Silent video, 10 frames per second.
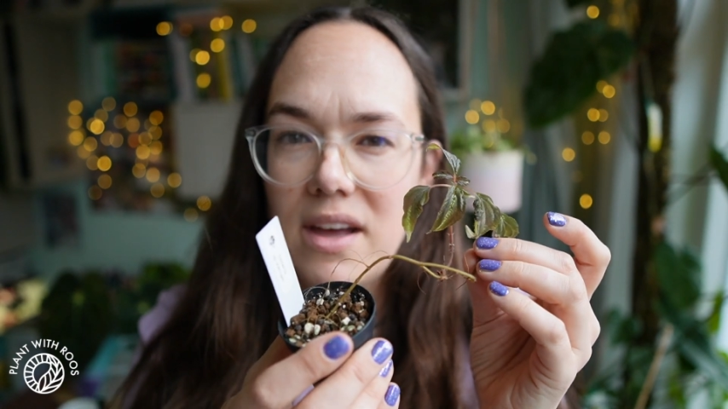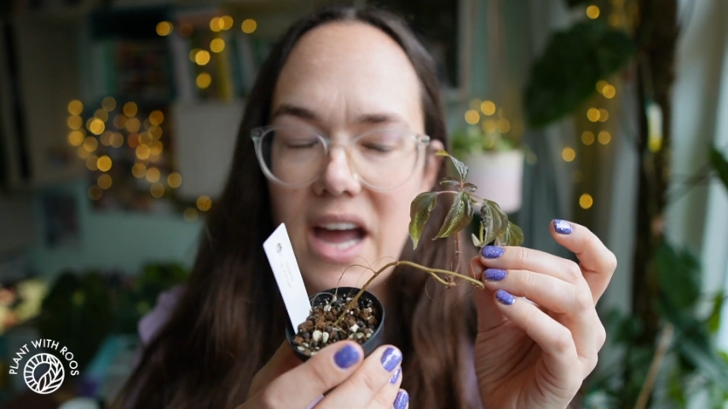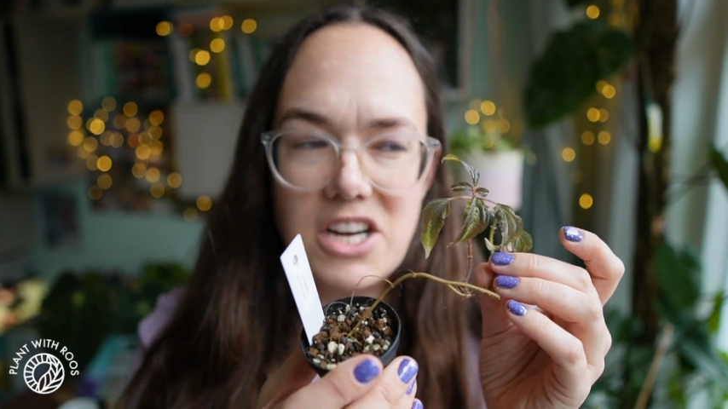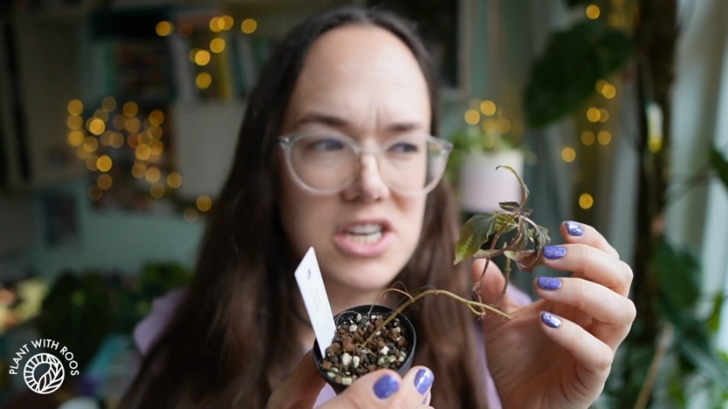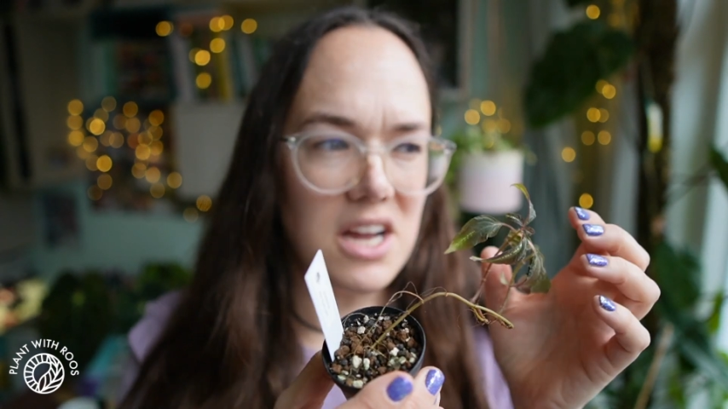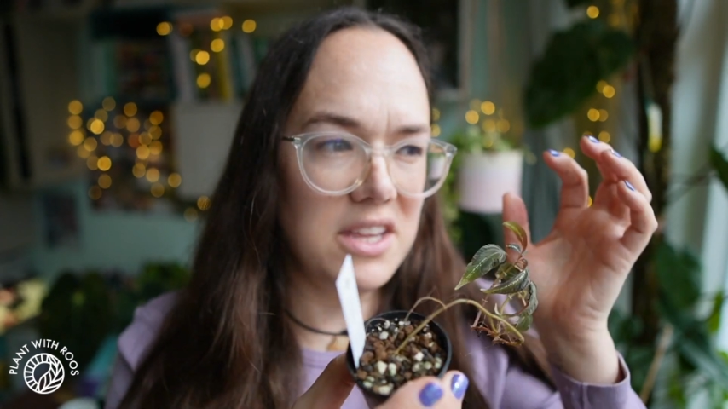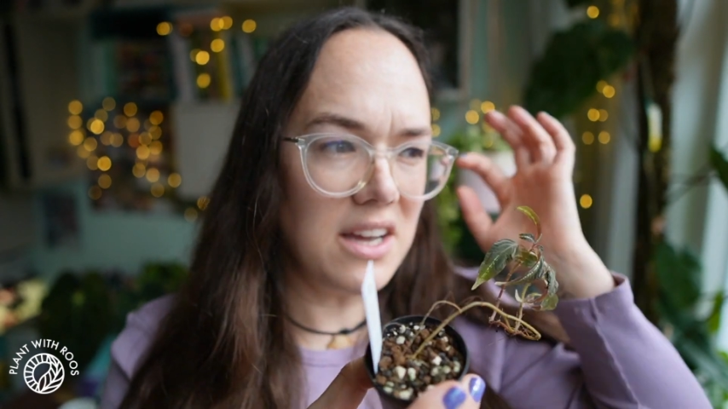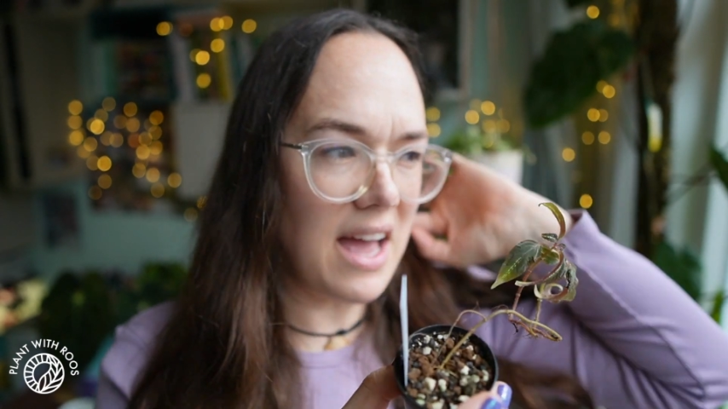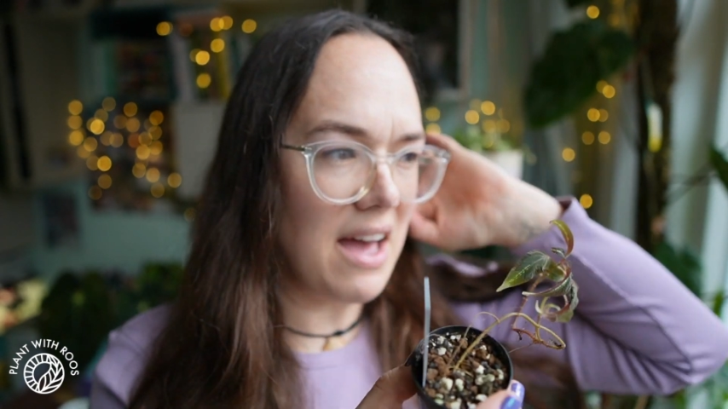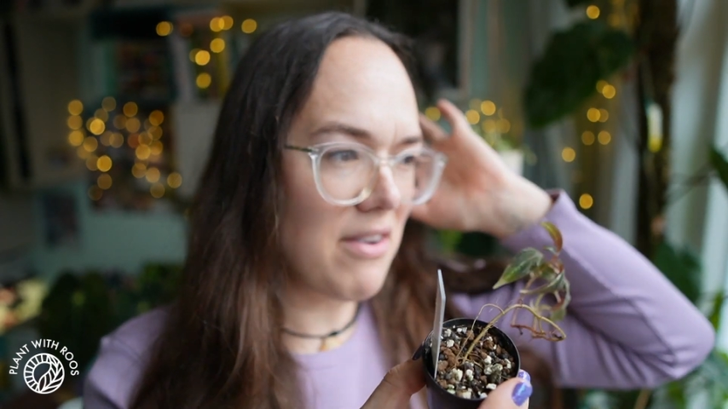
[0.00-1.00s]
Actually, I think
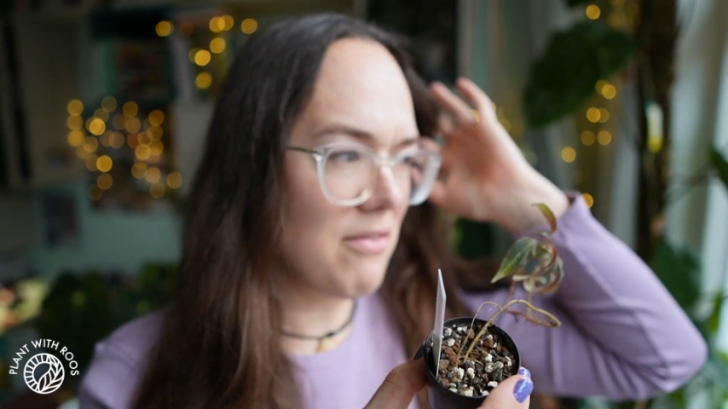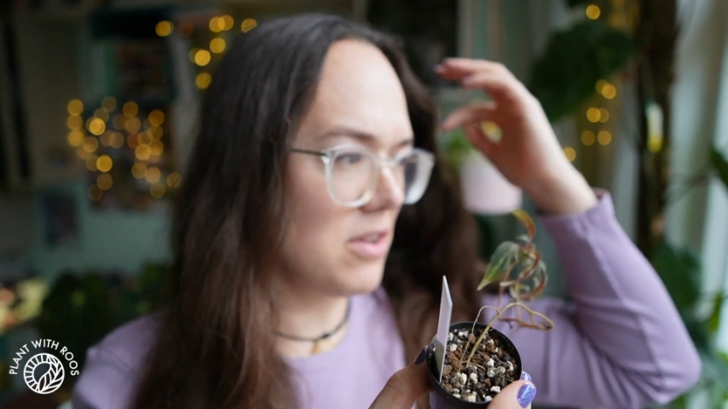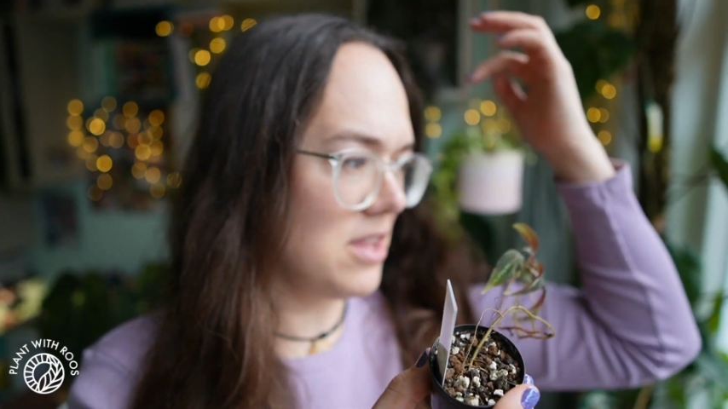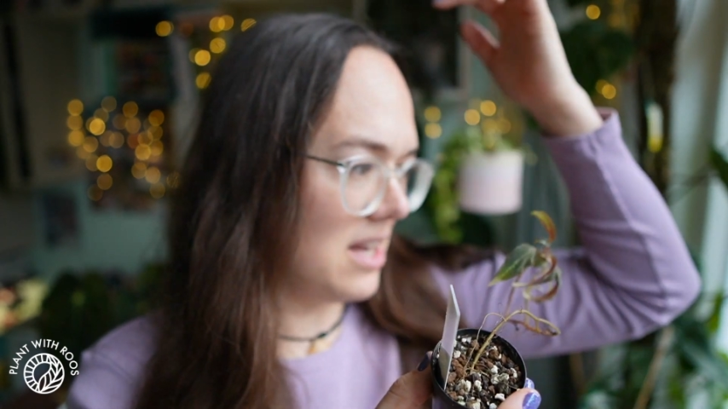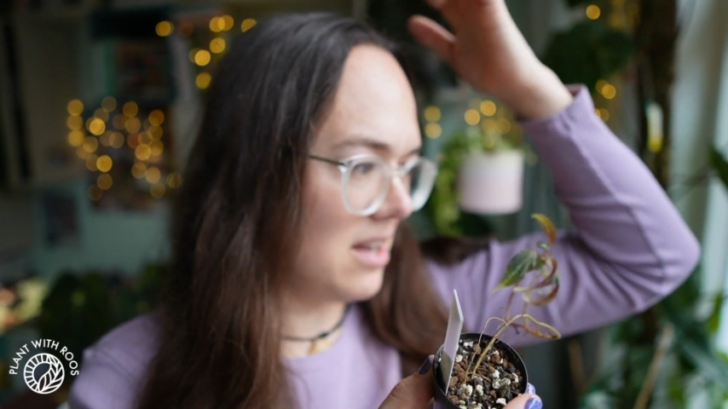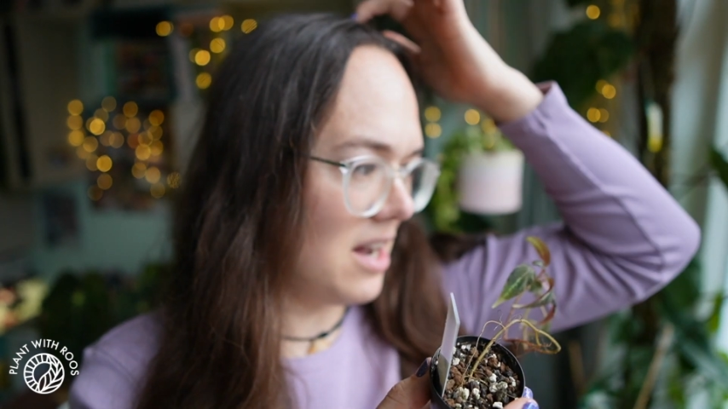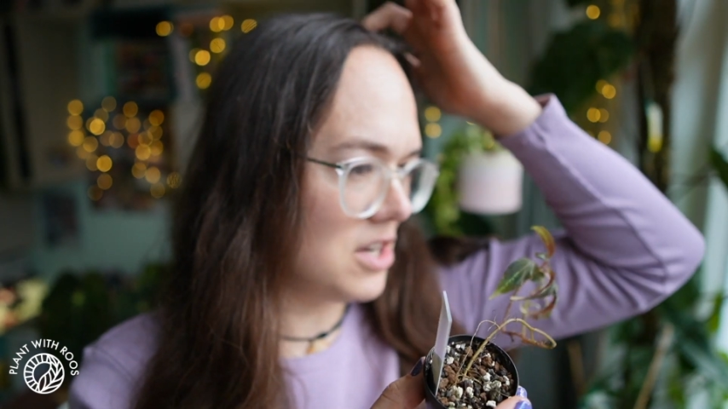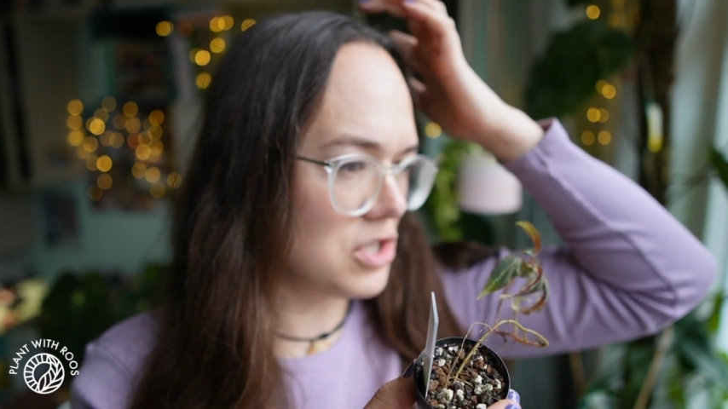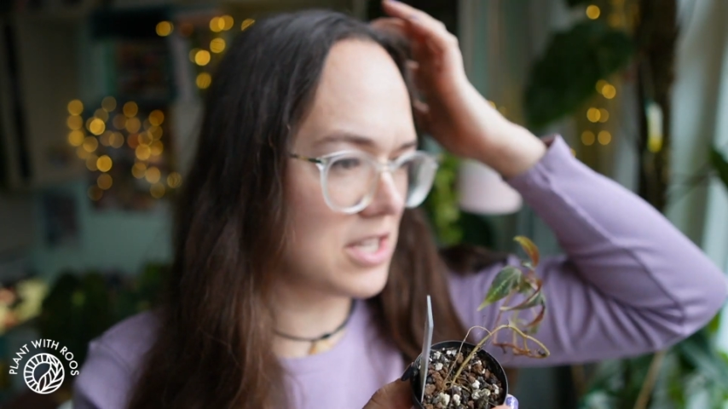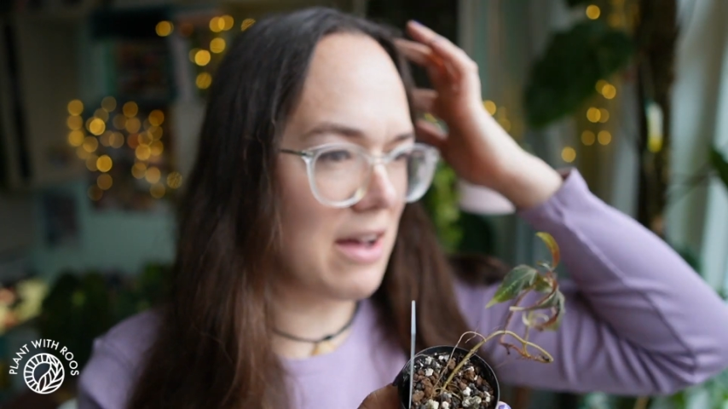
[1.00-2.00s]
I have everything. I
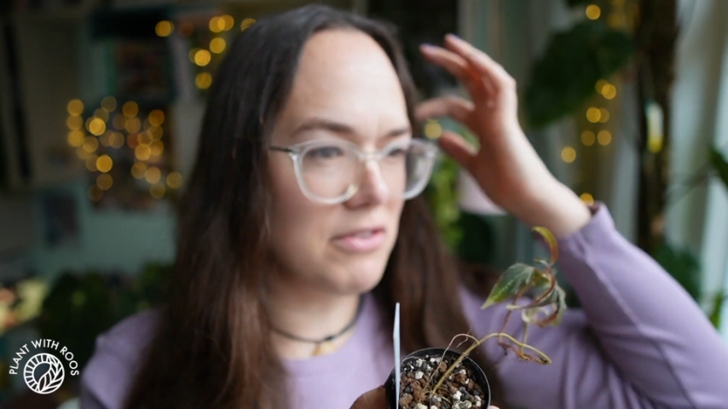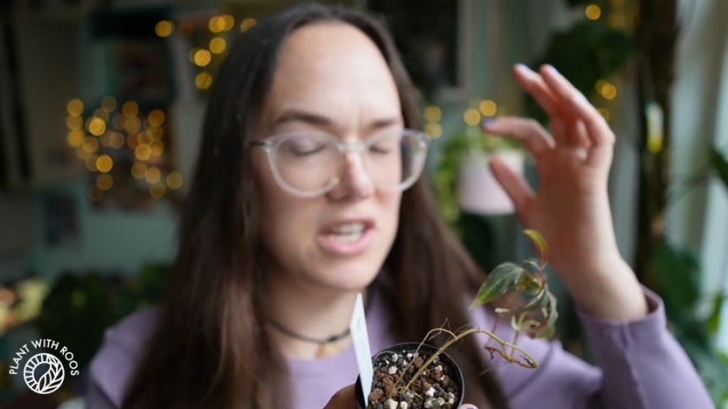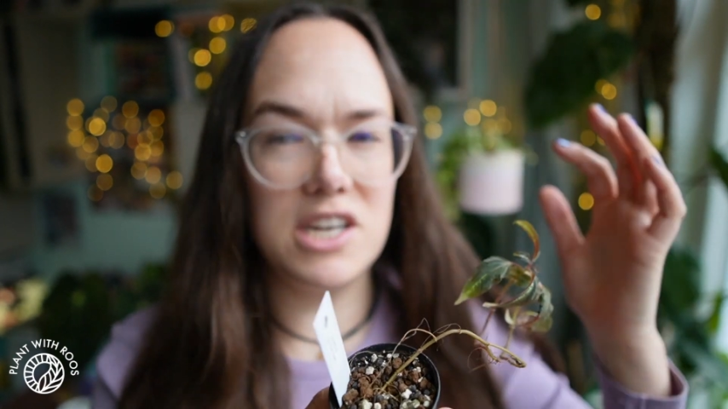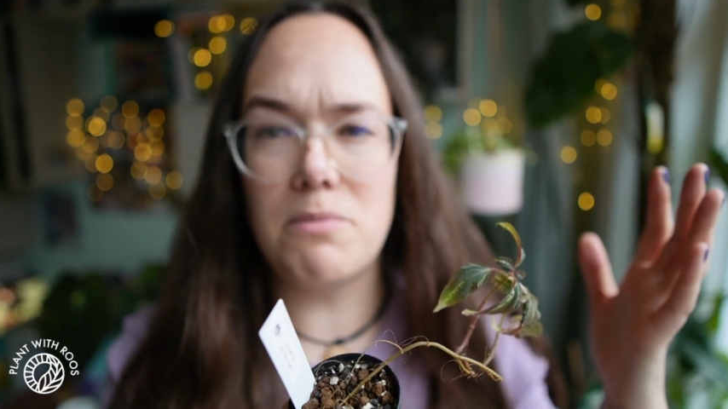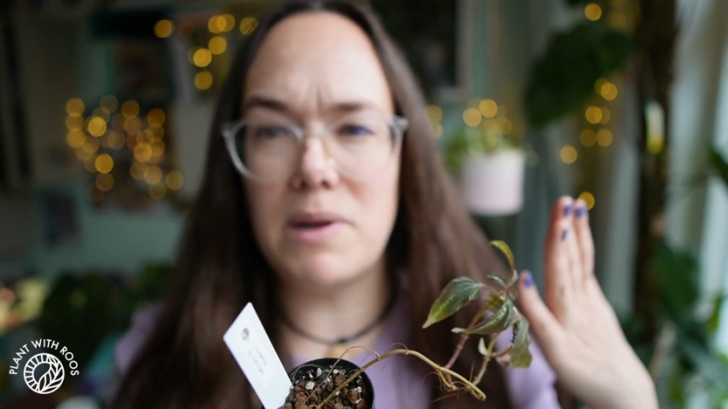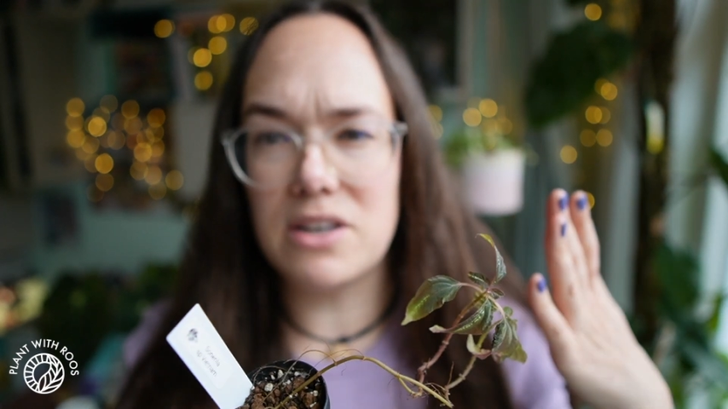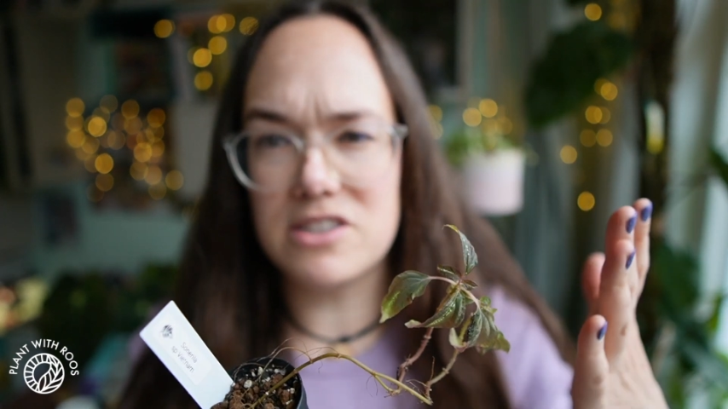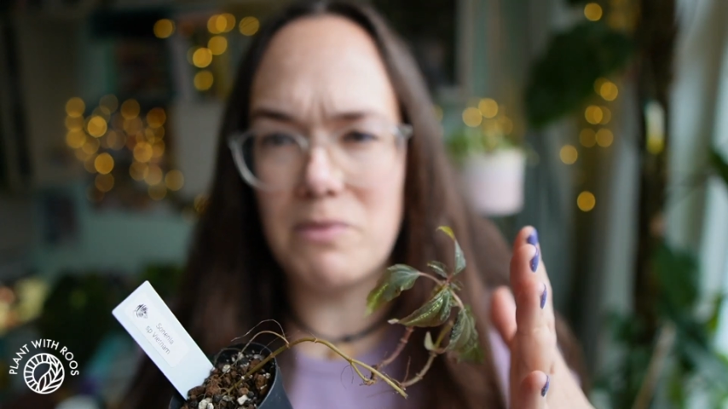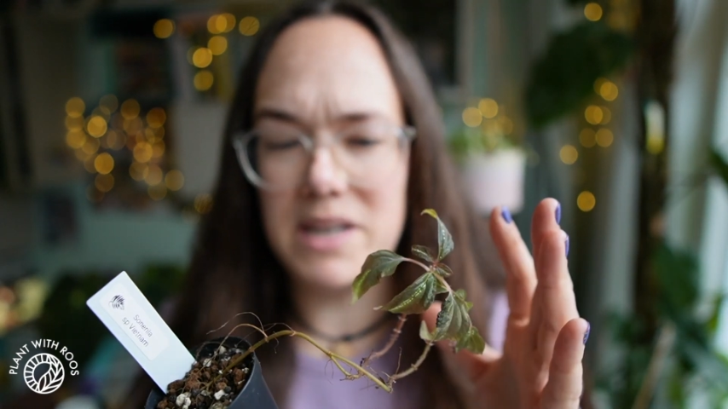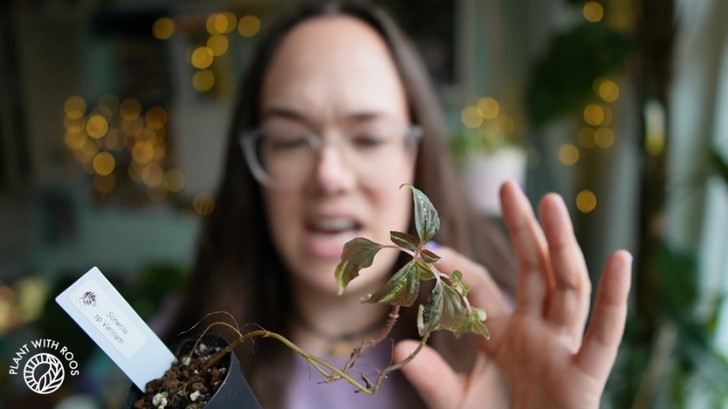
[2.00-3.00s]
just haven't done it because
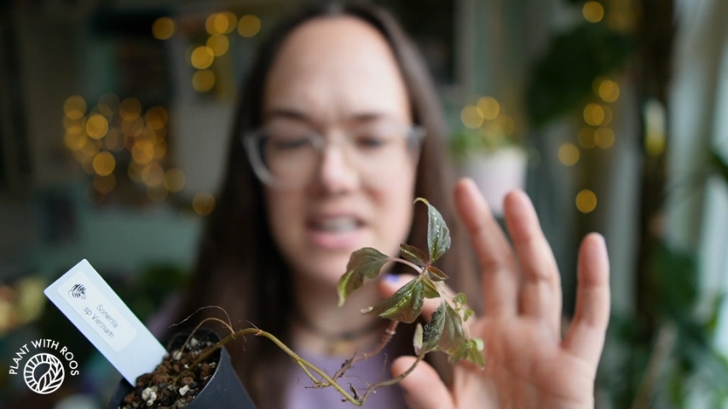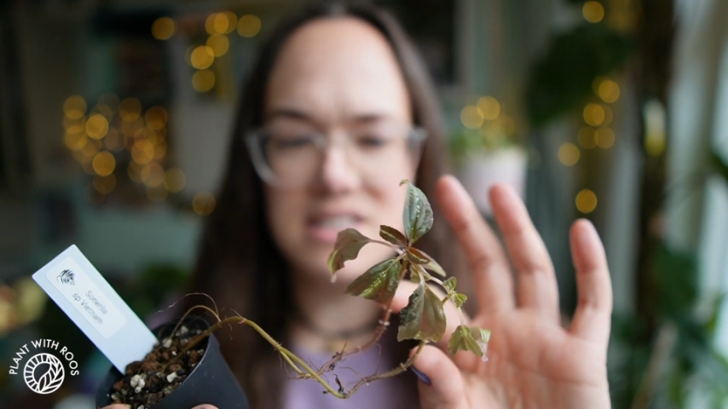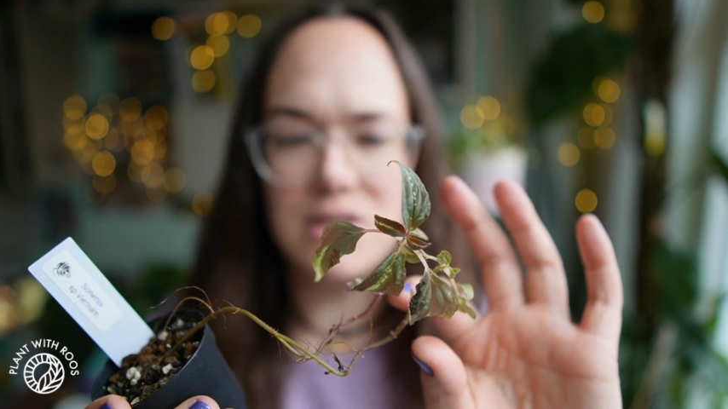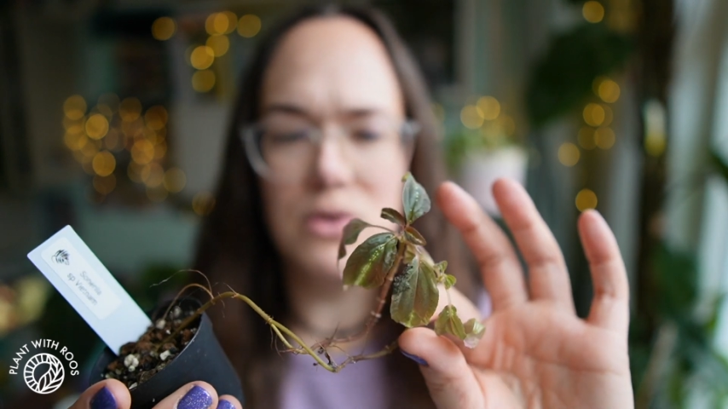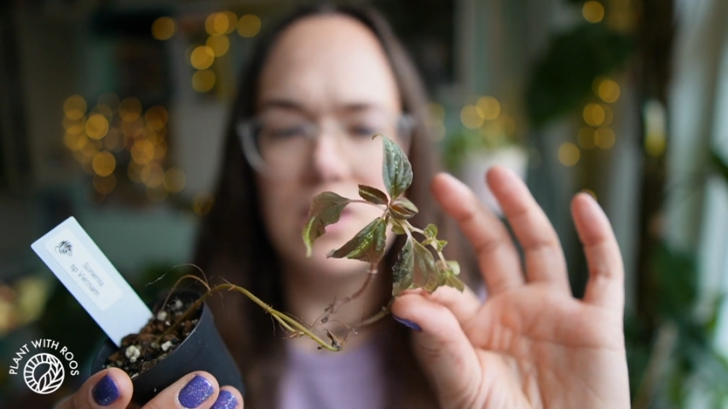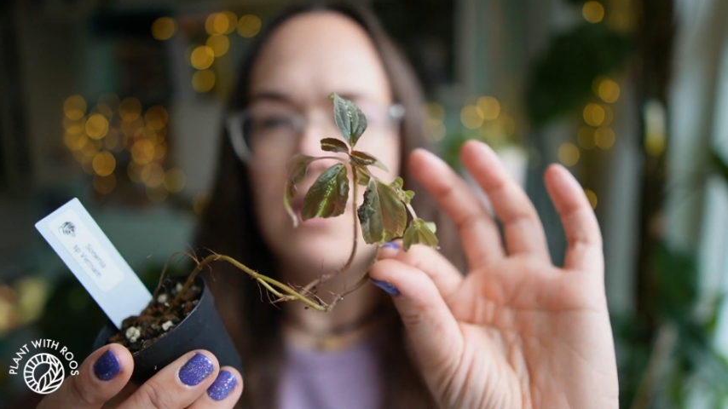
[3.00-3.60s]
of my dad. So